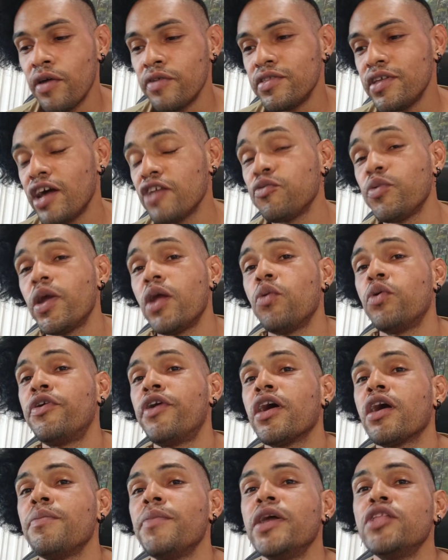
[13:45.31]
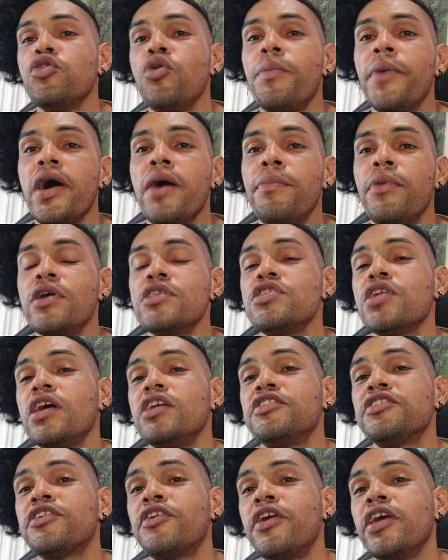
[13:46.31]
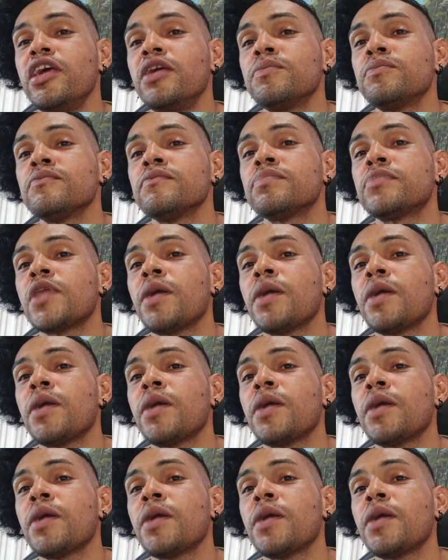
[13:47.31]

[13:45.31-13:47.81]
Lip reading: That's what I would recommend. Don't buy a bunch of ice cream.